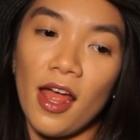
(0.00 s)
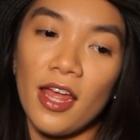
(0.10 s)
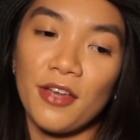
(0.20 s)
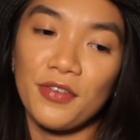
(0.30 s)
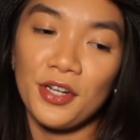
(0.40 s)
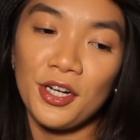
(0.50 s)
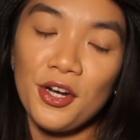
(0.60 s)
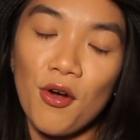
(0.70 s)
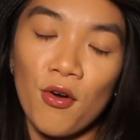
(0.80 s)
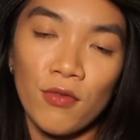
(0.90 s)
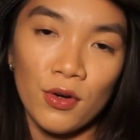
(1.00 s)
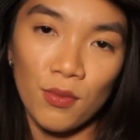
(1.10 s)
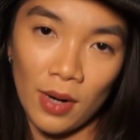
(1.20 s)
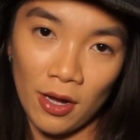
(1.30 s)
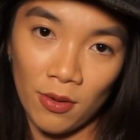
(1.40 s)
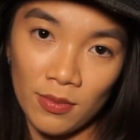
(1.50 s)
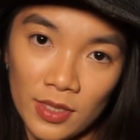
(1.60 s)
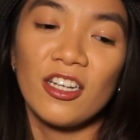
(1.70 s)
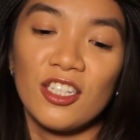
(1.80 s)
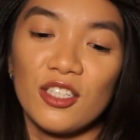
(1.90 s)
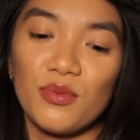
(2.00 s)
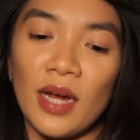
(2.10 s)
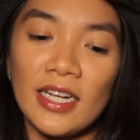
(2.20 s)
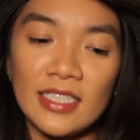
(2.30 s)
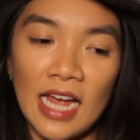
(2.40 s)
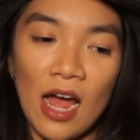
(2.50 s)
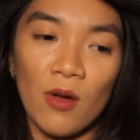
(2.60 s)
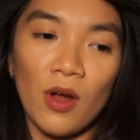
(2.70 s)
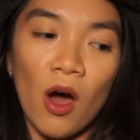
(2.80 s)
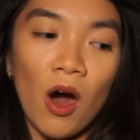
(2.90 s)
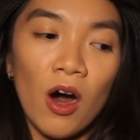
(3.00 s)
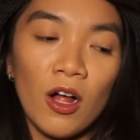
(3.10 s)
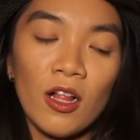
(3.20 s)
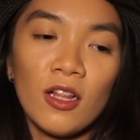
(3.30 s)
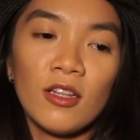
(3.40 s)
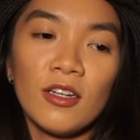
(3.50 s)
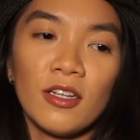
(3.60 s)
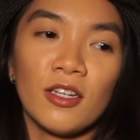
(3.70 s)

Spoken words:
If you're overwhelmed, just write down all